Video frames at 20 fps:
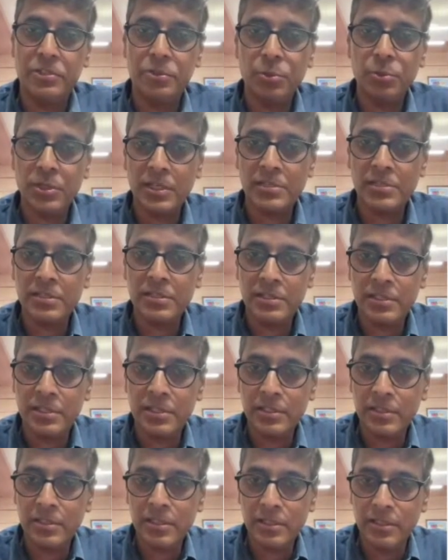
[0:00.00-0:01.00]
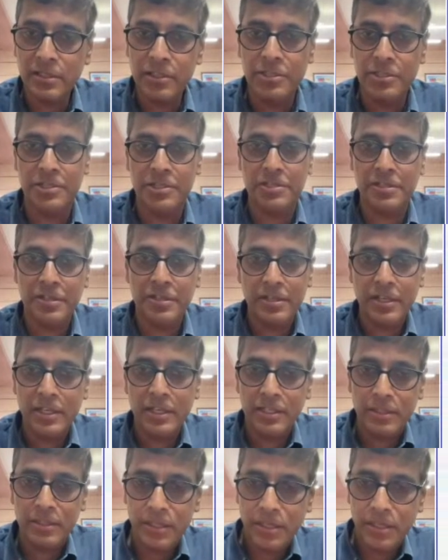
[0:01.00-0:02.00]
You can see the dish
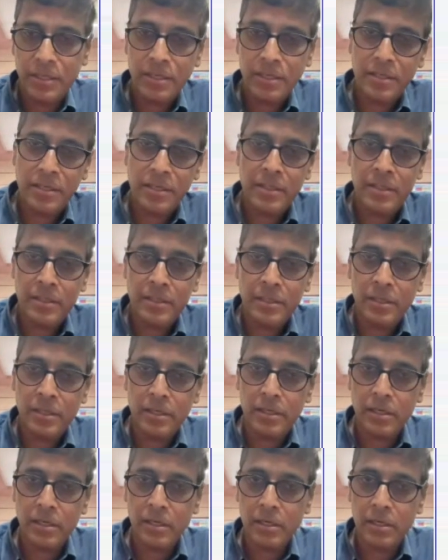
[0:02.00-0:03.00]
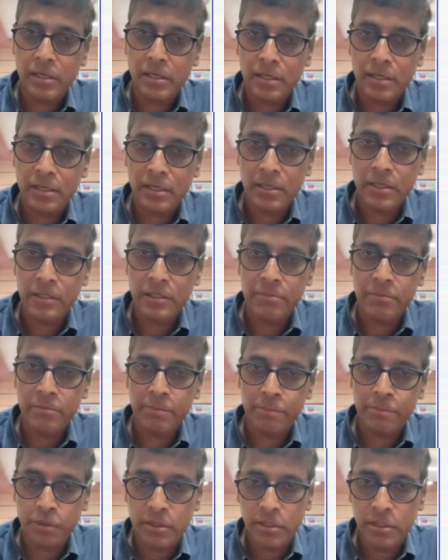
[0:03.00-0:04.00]
there in the, let me
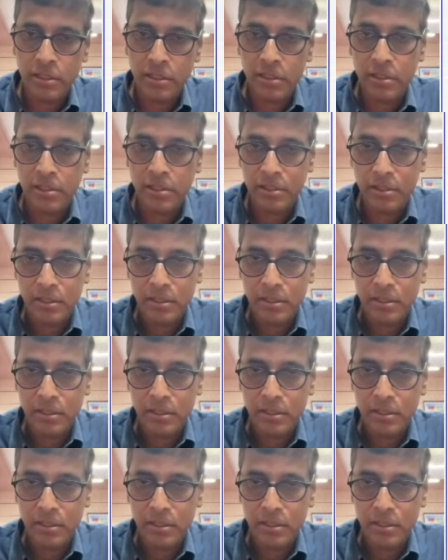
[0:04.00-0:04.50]
put the